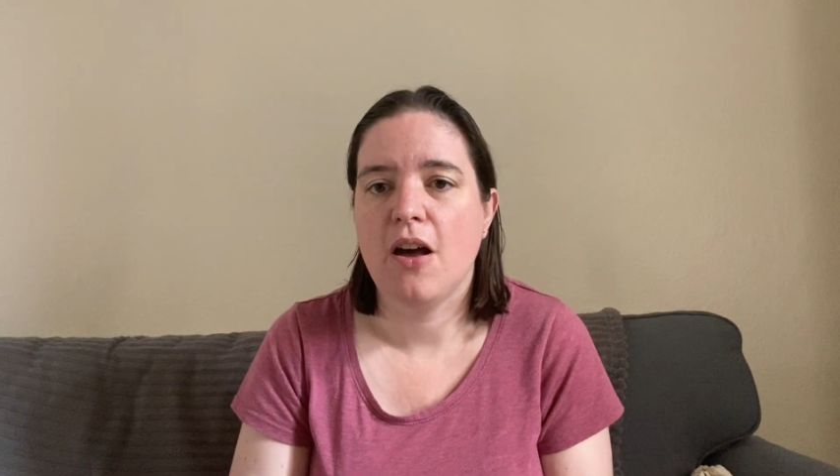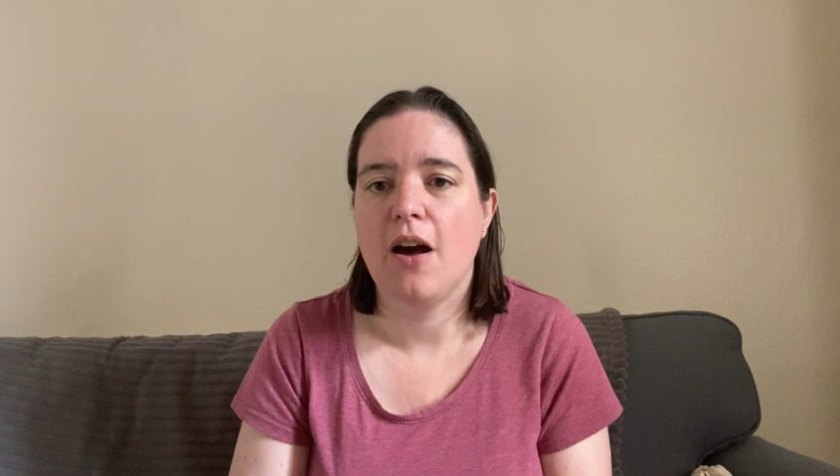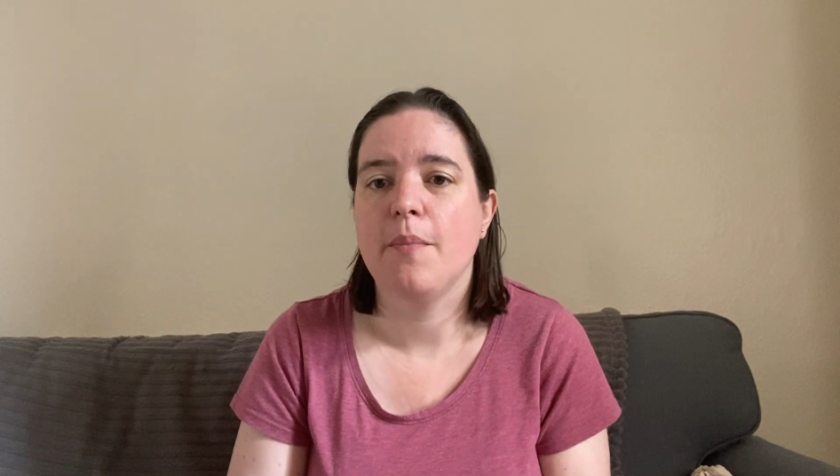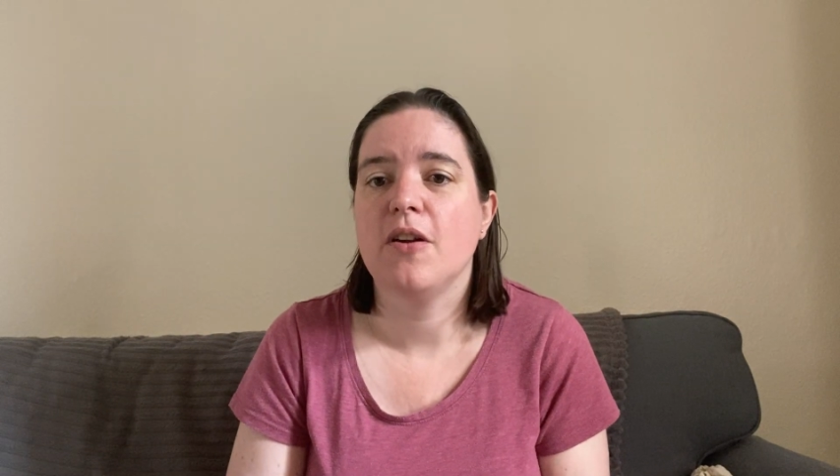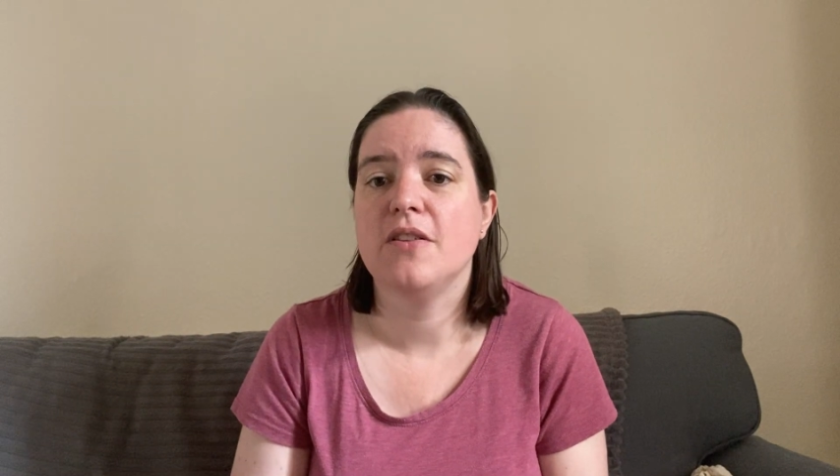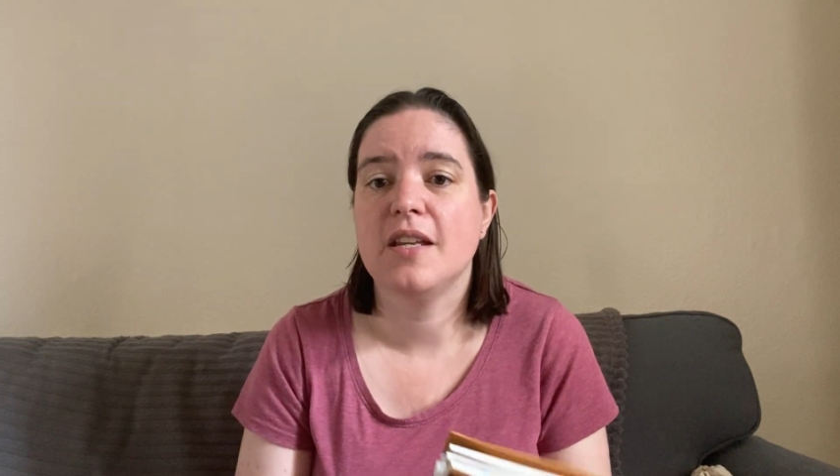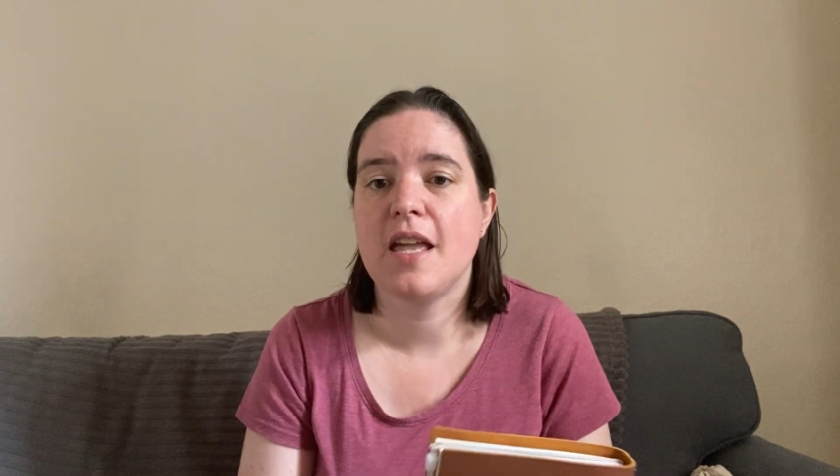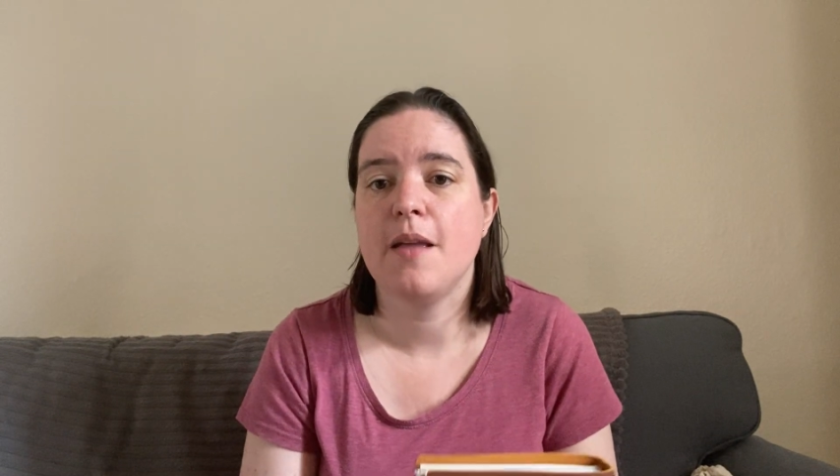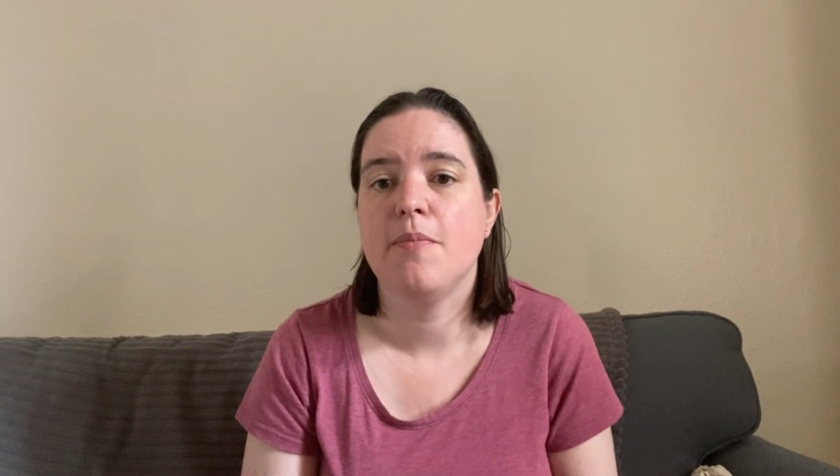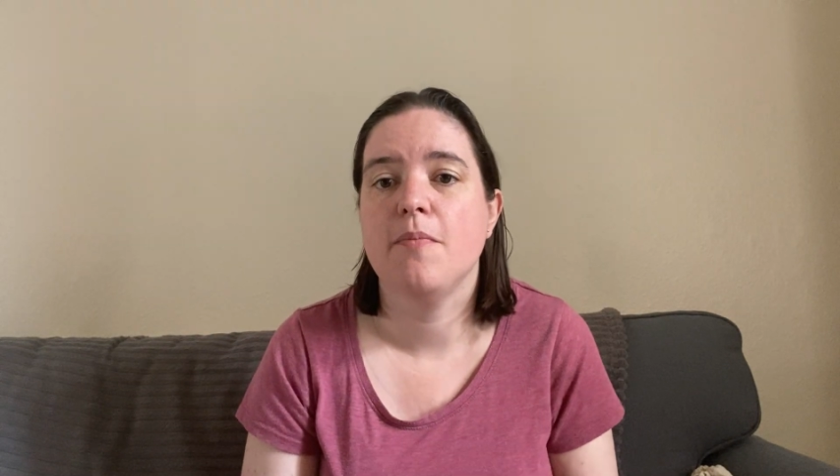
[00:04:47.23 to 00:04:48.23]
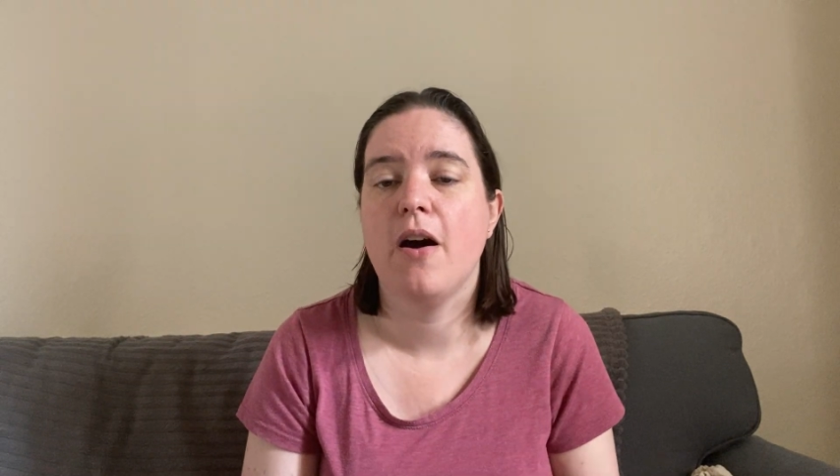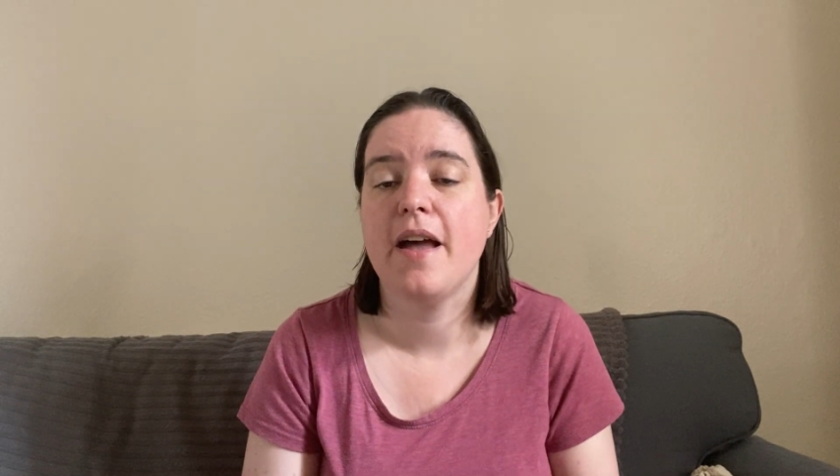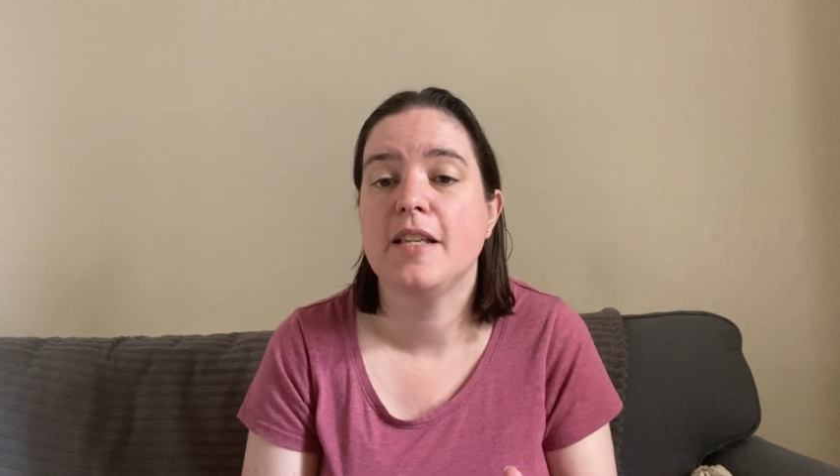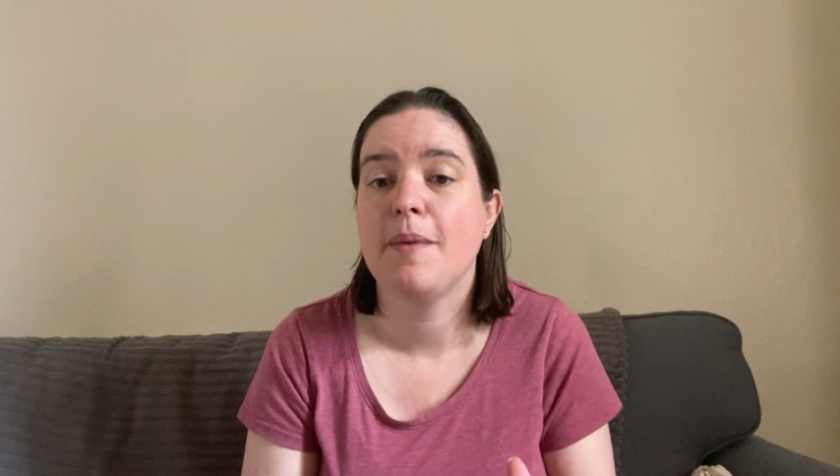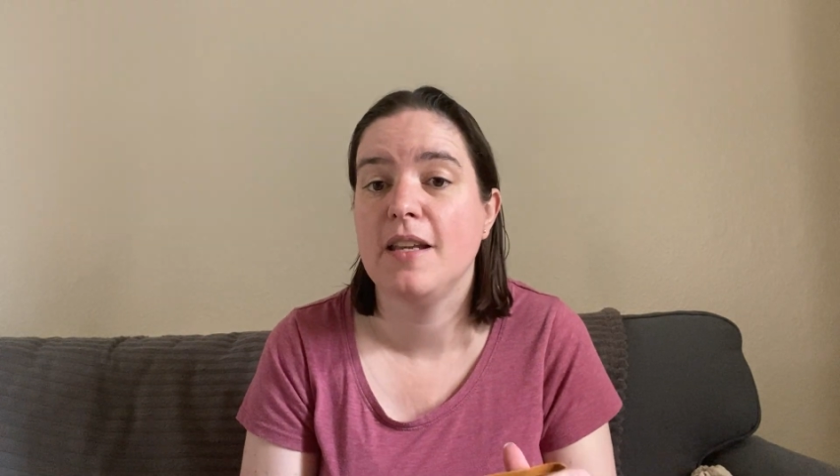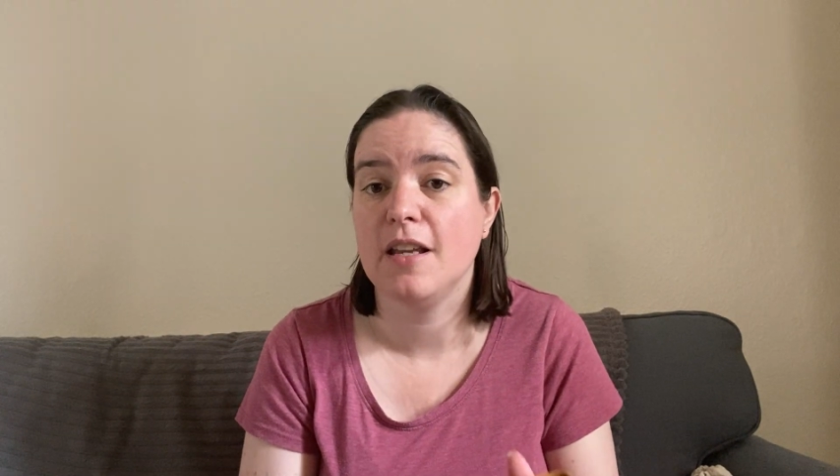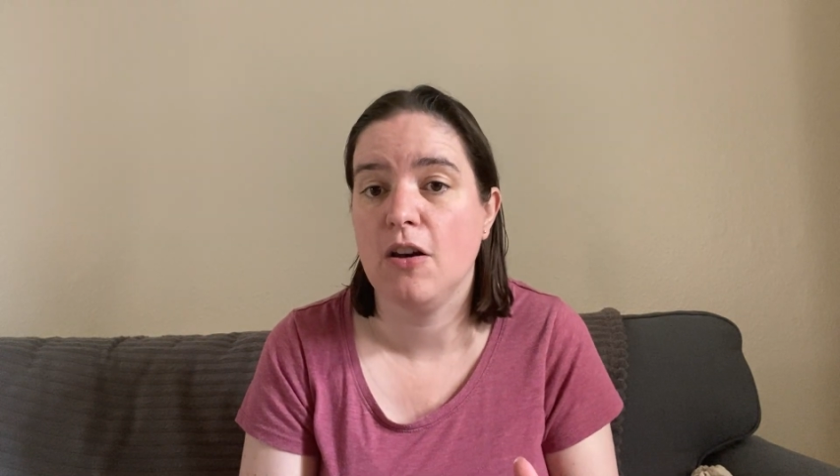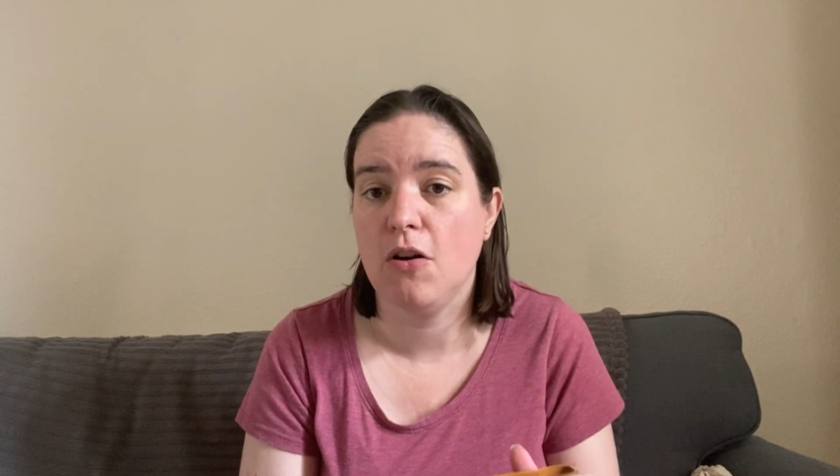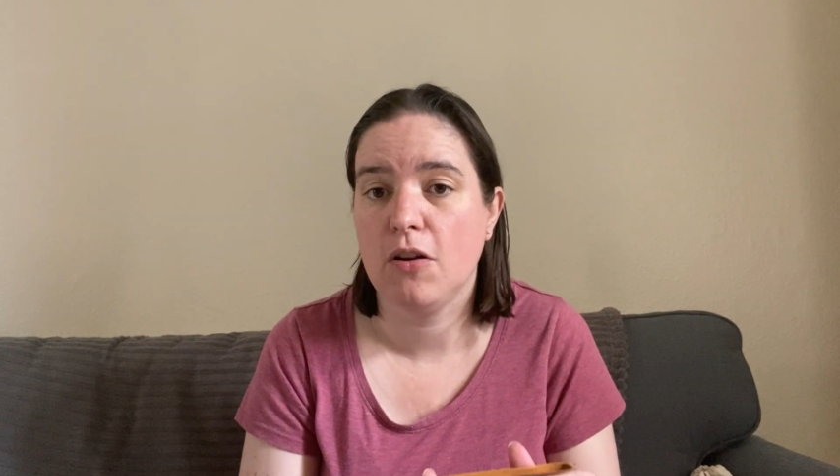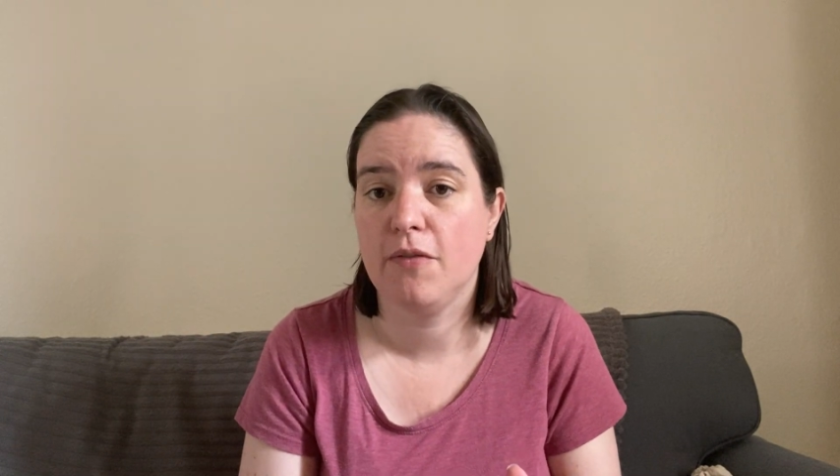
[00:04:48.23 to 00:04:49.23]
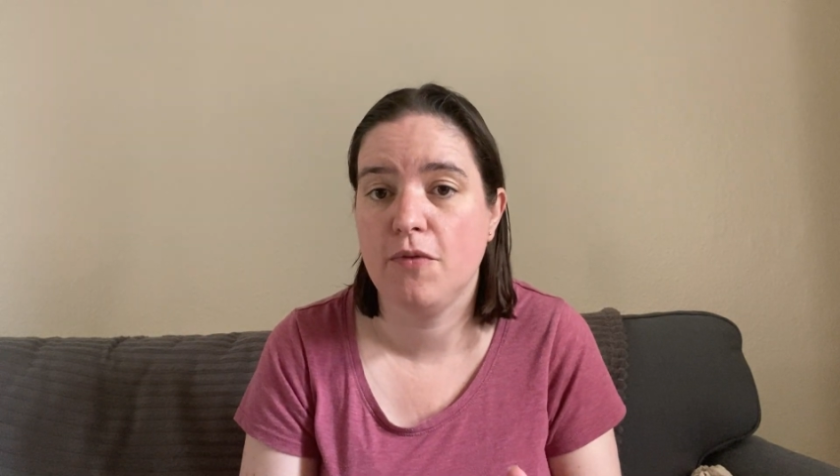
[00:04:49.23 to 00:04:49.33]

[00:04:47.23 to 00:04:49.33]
I'm going to keep my spending log